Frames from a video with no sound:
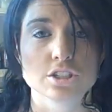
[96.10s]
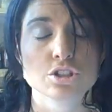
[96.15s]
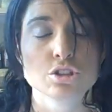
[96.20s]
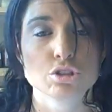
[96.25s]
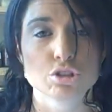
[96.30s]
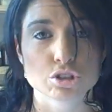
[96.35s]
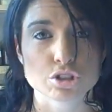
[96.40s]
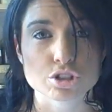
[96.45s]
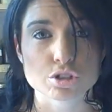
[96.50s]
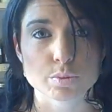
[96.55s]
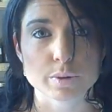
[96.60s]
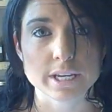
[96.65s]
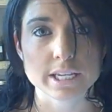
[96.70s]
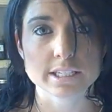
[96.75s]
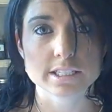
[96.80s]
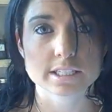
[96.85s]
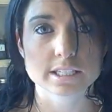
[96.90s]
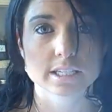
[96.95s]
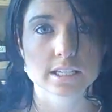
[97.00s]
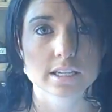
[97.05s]

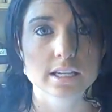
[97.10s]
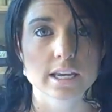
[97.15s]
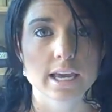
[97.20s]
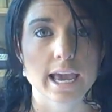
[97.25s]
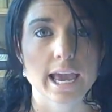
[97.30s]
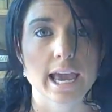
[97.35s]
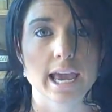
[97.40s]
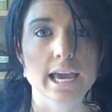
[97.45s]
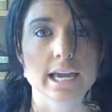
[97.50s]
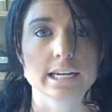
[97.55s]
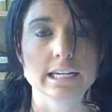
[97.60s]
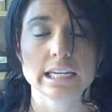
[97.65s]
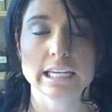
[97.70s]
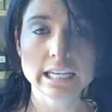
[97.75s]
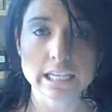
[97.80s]
NutraSweet and